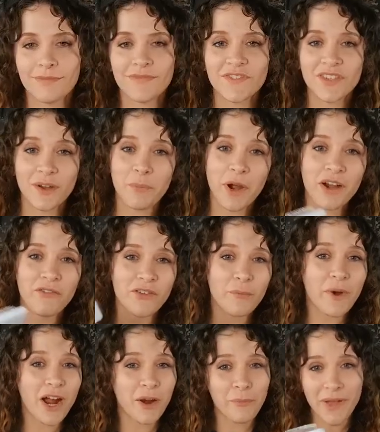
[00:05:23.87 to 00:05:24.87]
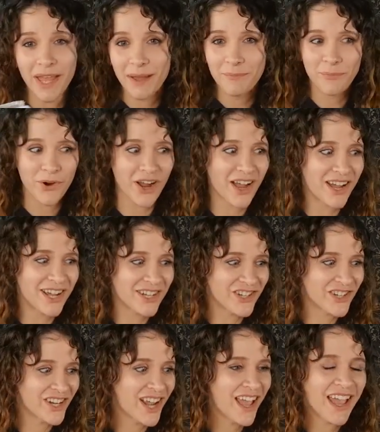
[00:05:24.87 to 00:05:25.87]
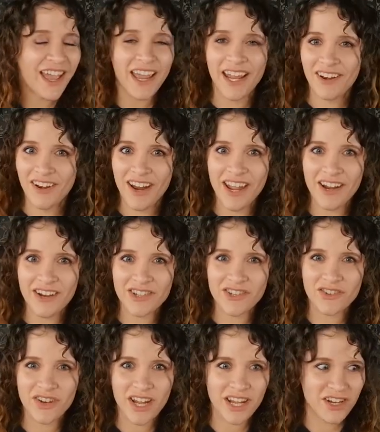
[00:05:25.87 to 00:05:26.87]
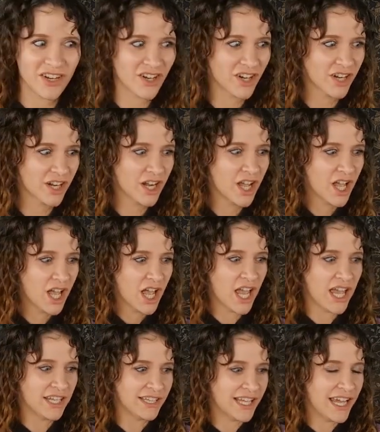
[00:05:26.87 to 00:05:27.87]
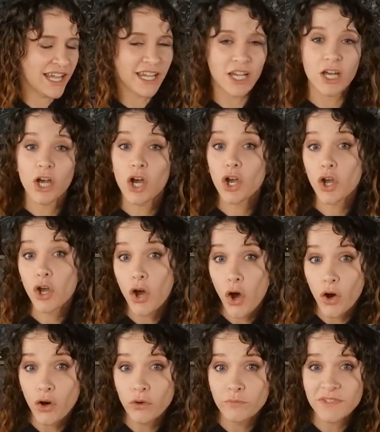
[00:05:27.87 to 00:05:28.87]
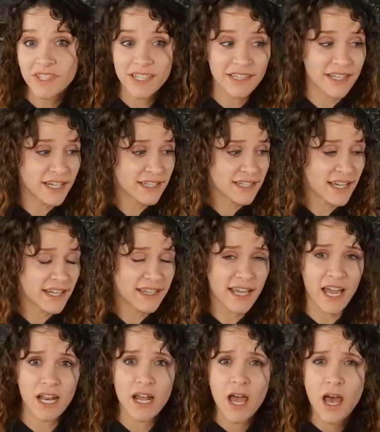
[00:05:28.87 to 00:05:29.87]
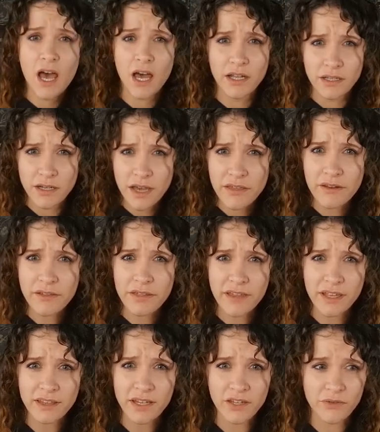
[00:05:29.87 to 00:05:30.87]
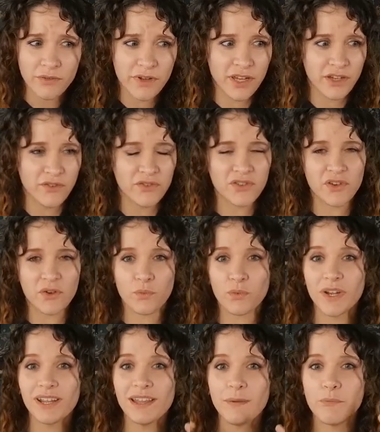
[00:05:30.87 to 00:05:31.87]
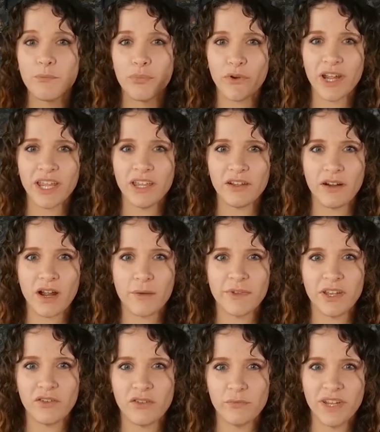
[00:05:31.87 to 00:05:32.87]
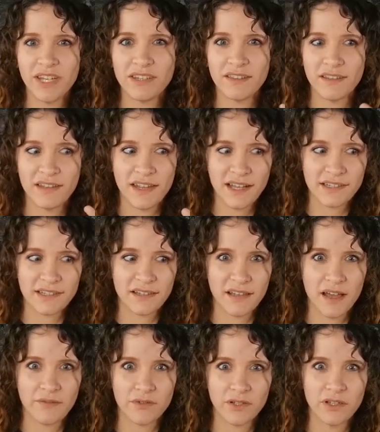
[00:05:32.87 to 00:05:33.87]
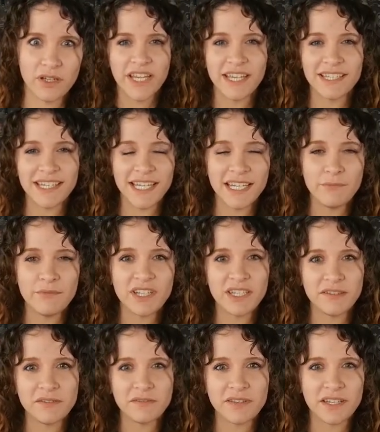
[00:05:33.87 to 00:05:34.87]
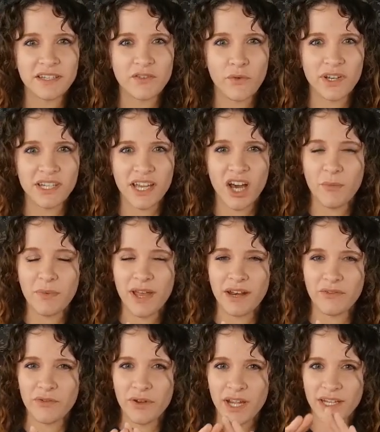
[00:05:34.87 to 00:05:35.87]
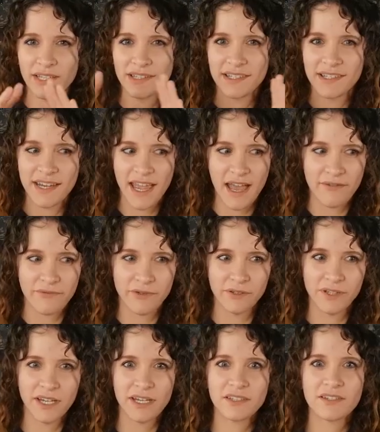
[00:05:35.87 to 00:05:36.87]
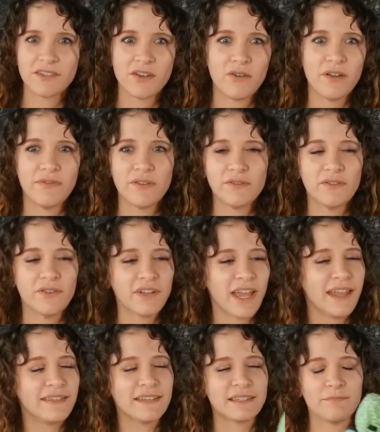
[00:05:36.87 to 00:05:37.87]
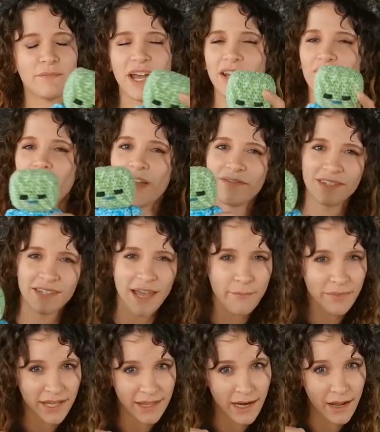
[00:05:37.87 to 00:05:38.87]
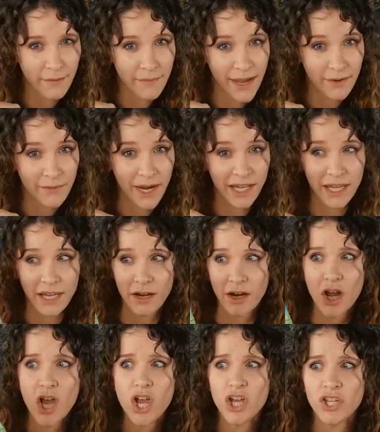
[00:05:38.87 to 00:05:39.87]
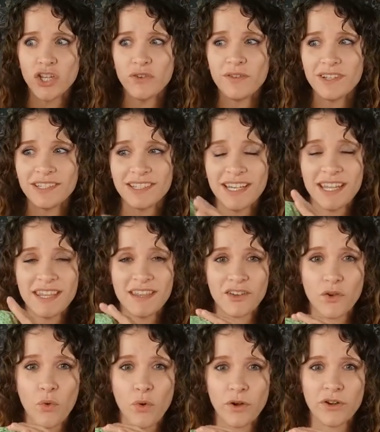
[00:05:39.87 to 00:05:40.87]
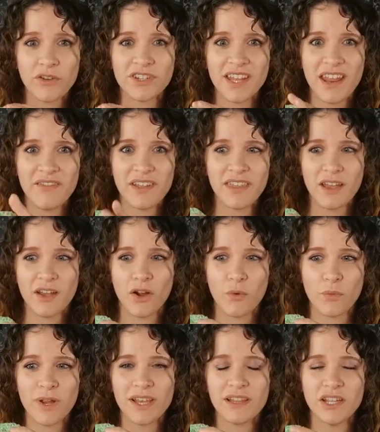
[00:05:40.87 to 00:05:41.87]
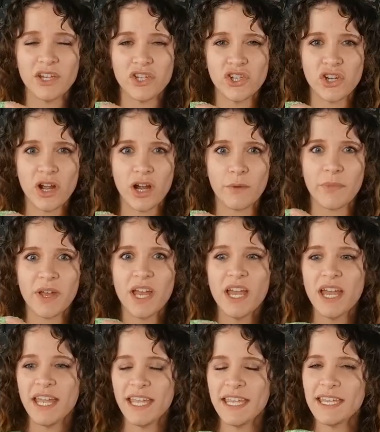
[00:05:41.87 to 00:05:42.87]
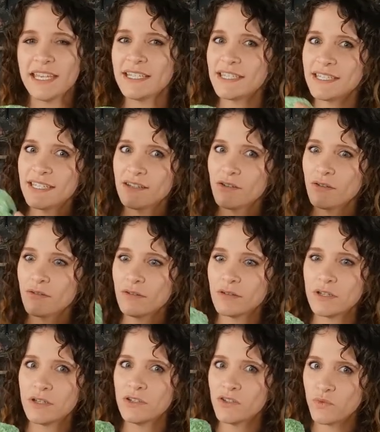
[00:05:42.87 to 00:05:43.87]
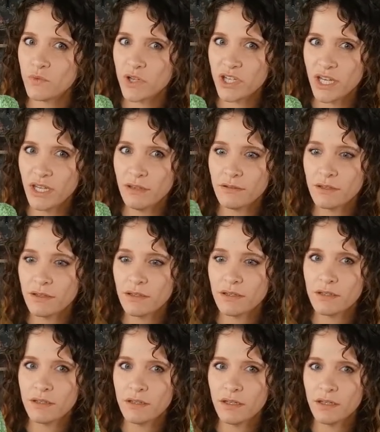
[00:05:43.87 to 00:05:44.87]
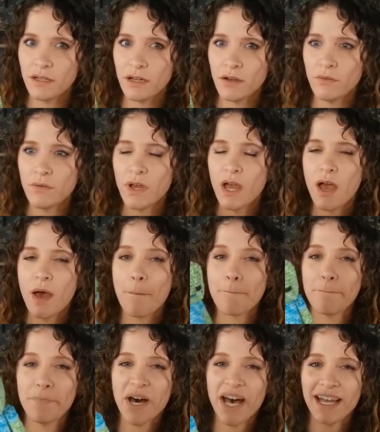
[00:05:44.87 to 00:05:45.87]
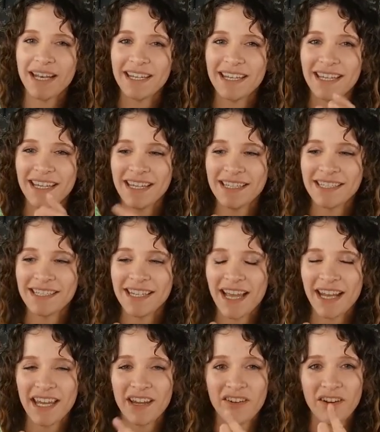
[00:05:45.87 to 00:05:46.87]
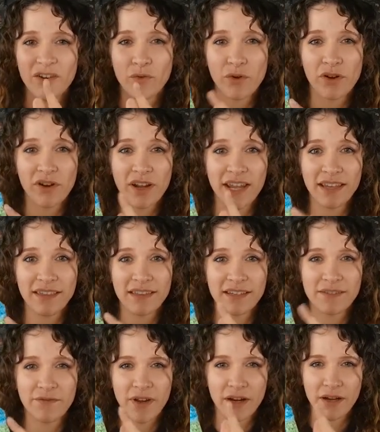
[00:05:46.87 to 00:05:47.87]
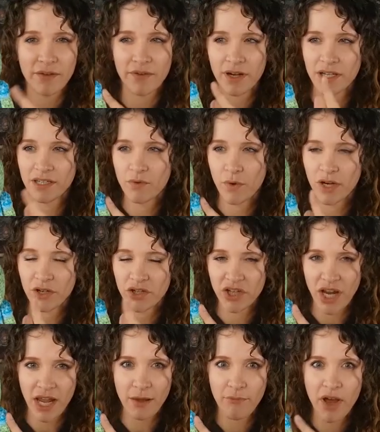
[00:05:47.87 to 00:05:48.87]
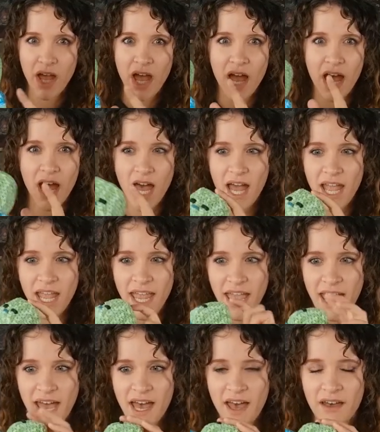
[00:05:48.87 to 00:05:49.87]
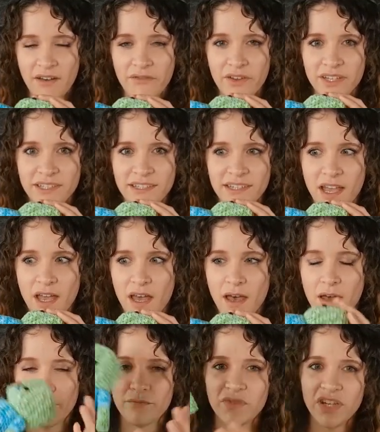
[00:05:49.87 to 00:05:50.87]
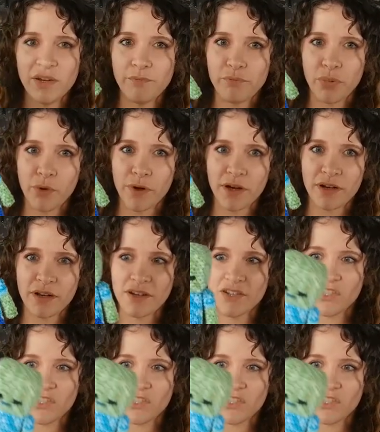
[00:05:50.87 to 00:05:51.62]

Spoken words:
So apart from our pet brush and our hair straightener and like combs and things like that, another thing that you can use to really bring your amigurumi to the next level is any material that's going to help kind of create scaffolding. So if you look at this Minecraft zombie that I made right here, you can see the corners and everything are really sharp. He is still squishy, but inside here, in order to get this very, very square shape, I have some chipboard.